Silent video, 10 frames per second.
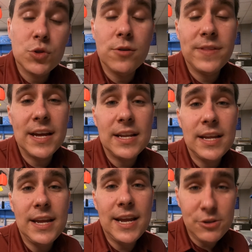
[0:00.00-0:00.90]
So if that
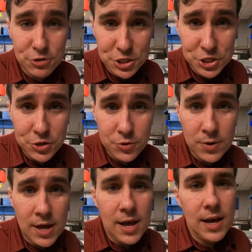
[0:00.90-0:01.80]
interest
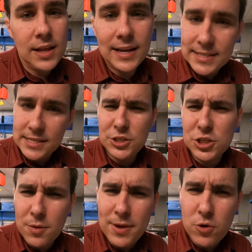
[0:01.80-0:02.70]
you, like I said, this is
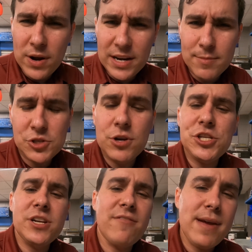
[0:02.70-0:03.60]
just gonna be a quick demonstration.